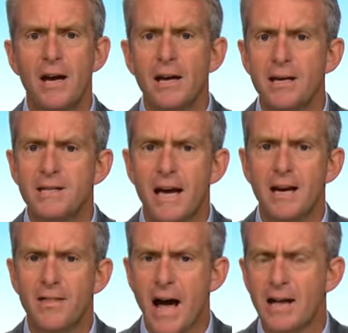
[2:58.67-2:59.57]
He said
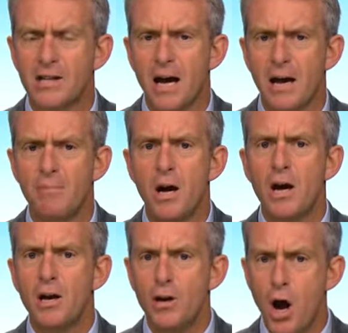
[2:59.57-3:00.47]
at that time,
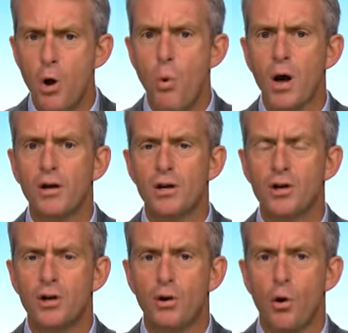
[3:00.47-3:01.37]
no one should,